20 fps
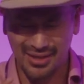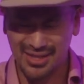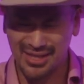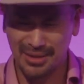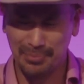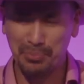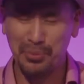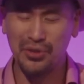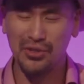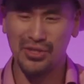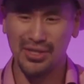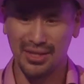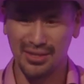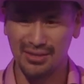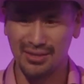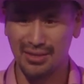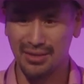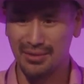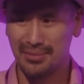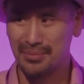simple
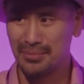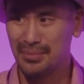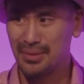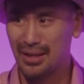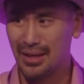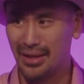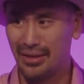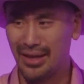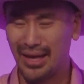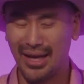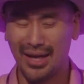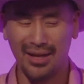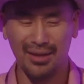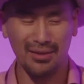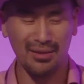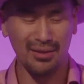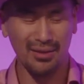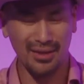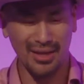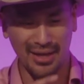system in
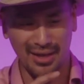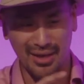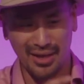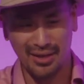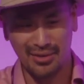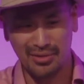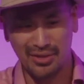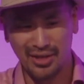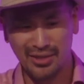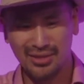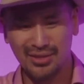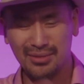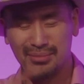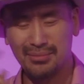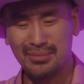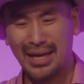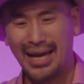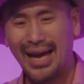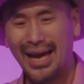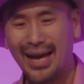that it
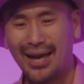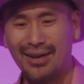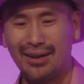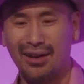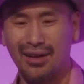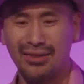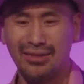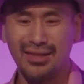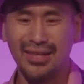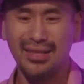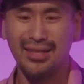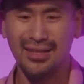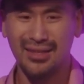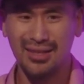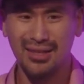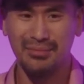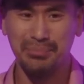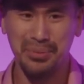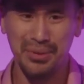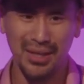doesn't add
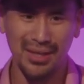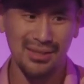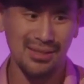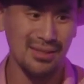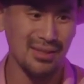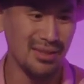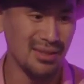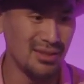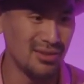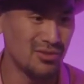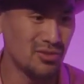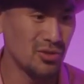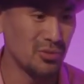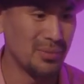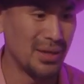unneeded complexity to